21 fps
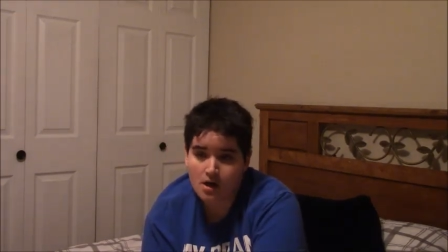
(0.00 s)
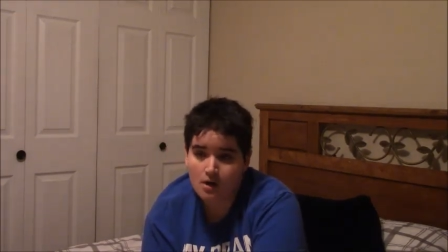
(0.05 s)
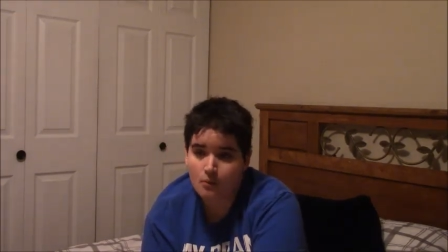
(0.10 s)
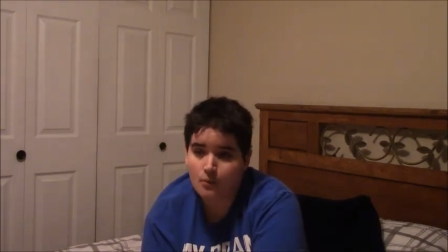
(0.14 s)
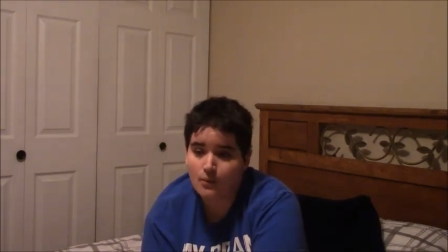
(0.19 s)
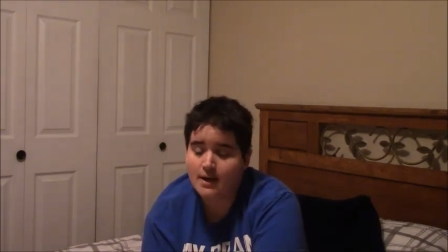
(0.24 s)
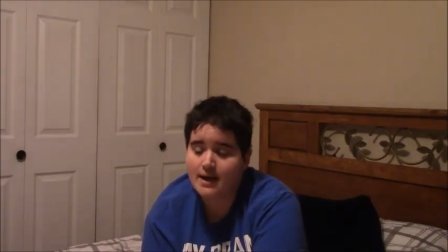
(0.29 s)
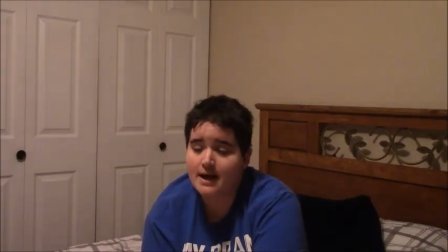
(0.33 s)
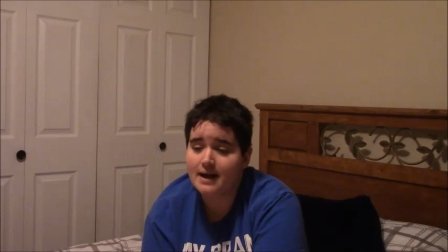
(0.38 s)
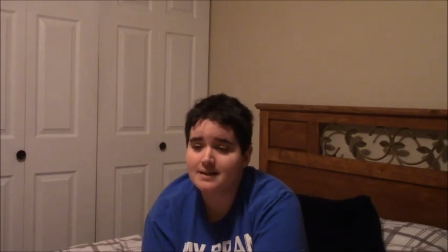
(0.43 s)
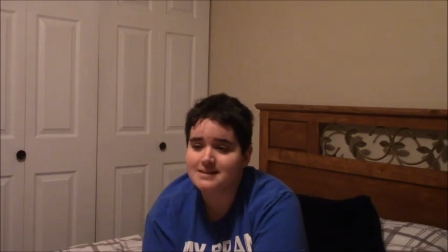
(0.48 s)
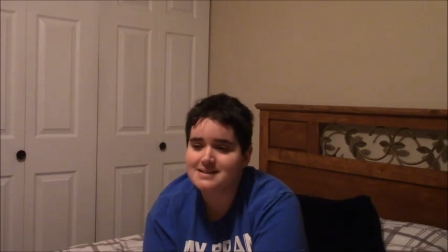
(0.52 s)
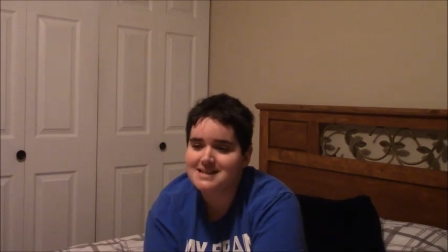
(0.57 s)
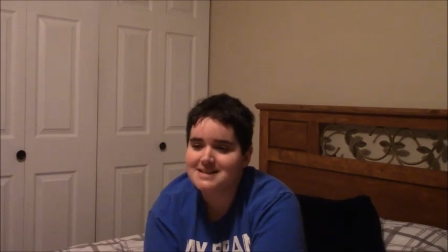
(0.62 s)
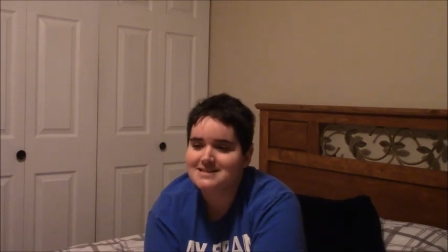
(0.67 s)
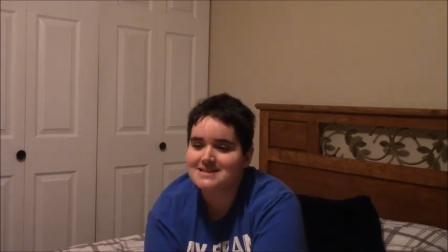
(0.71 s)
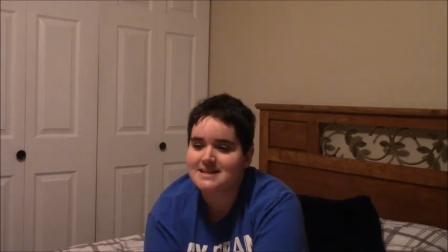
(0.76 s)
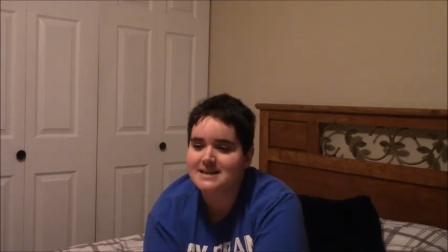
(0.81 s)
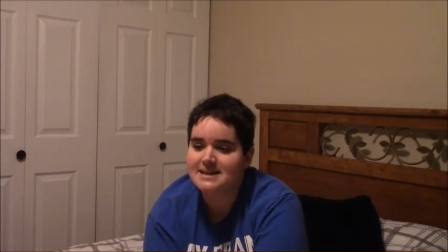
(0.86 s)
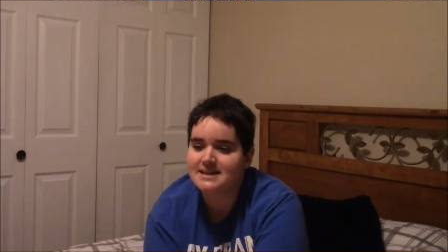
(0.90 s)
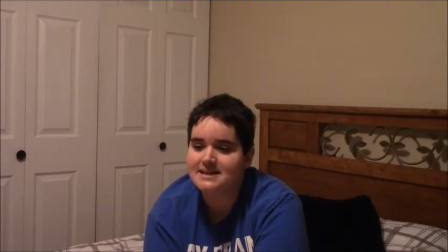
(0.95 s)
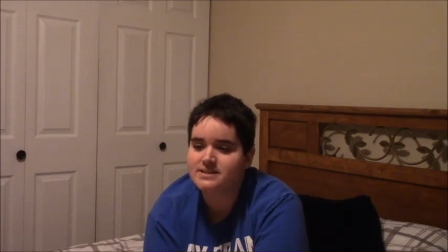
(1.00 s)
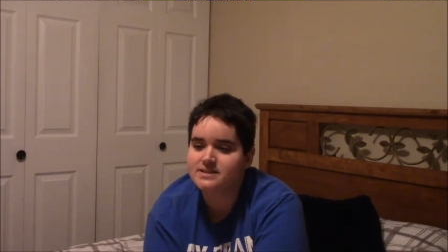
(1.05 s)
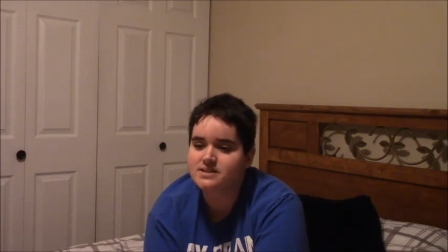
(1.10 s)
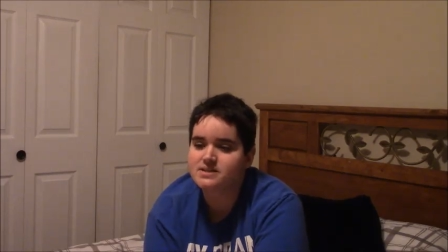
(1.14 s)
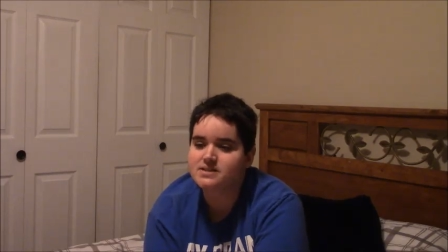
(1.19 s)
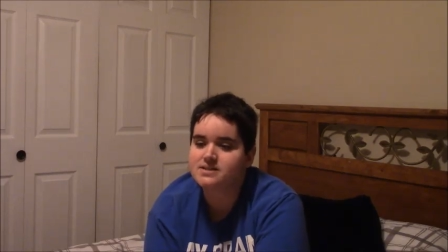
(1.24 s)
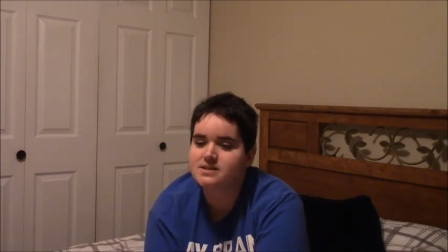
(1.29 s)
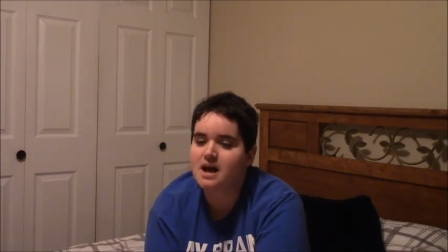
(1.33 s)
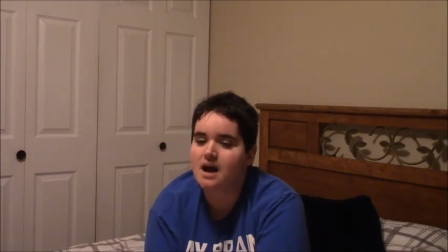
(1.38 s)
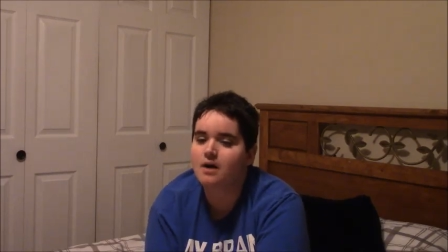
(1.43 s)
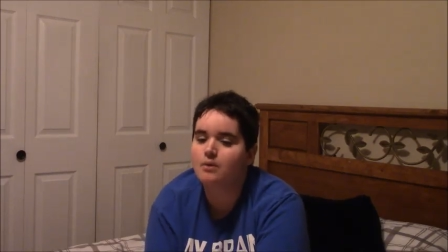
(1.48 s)
We had these
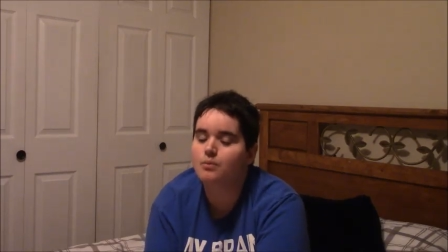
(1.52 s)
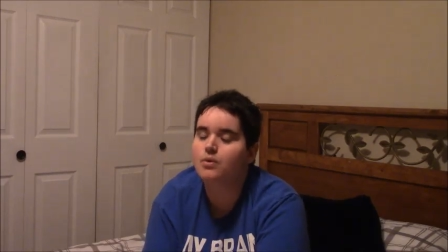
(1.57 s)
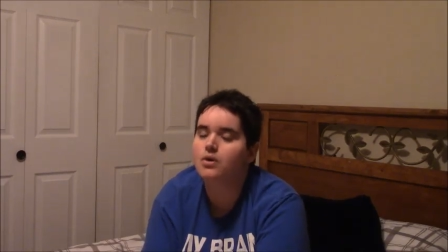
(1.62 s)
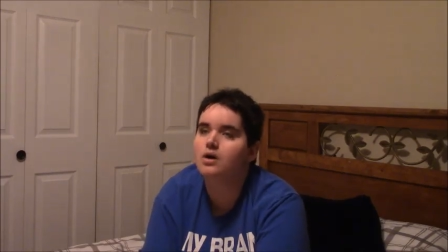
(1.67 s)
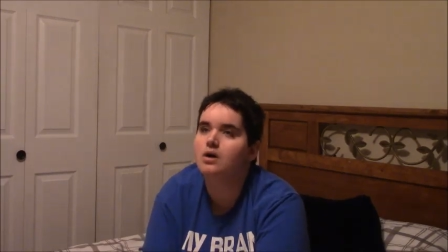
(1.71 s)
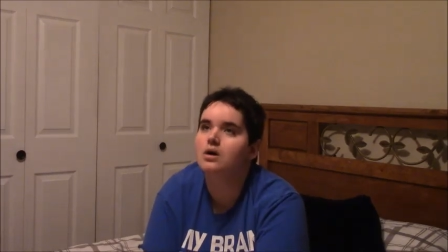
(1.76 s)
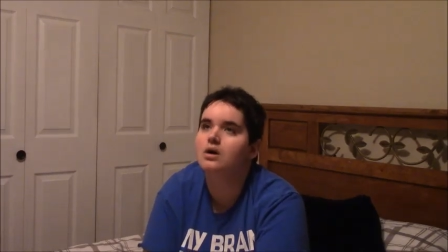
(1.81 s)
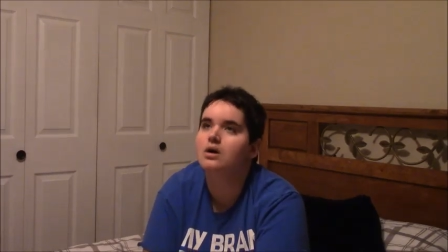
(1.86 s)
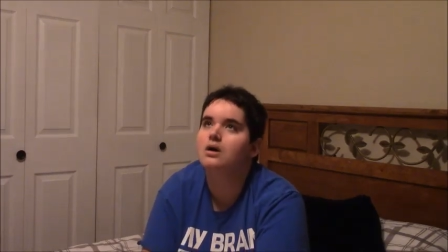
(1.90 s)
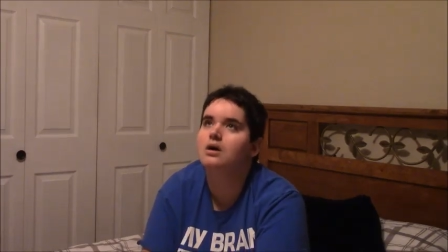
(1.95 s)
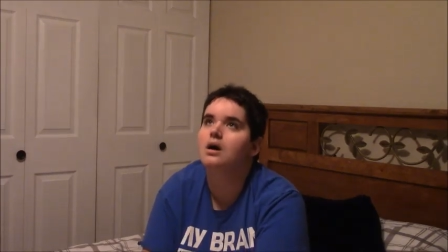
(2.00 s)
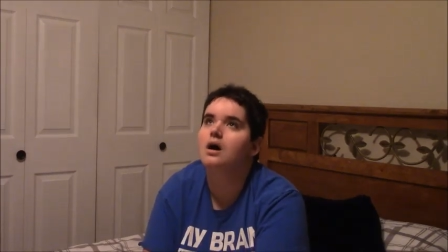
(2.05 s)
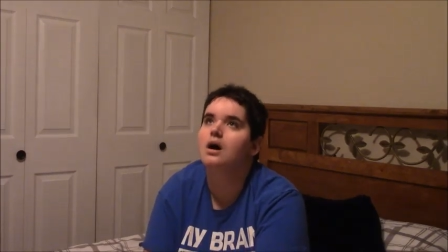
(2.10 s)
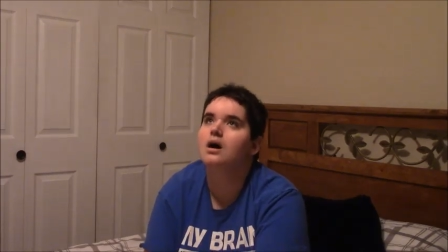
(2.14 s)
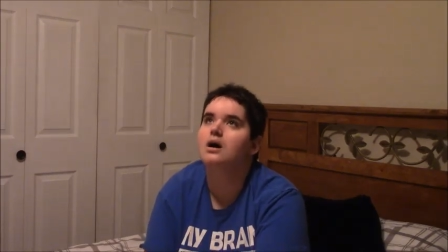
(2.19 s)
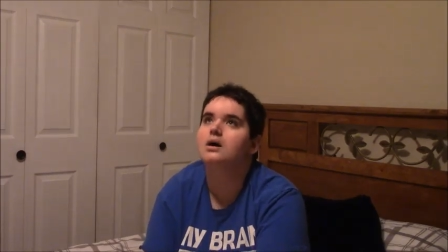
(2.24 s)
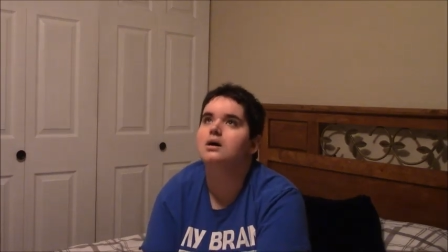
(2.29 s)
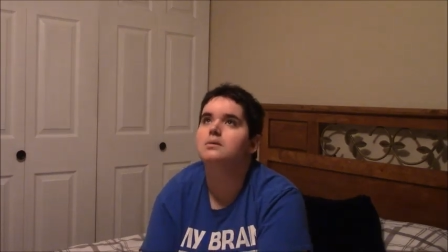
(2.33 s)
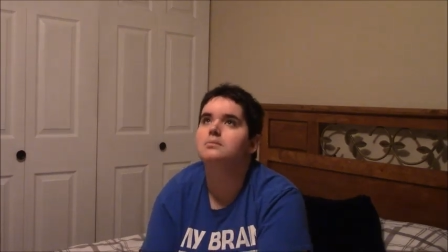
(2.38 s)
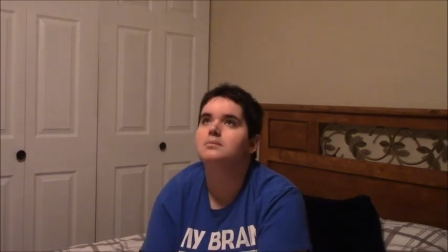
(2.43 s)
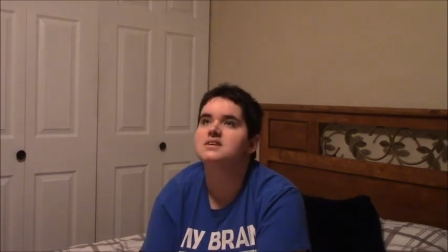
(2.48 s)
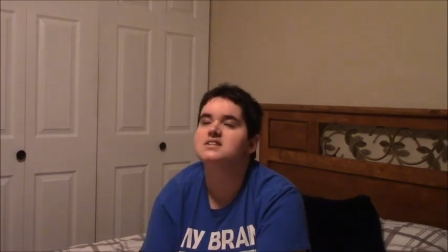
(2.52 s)
kids that were um,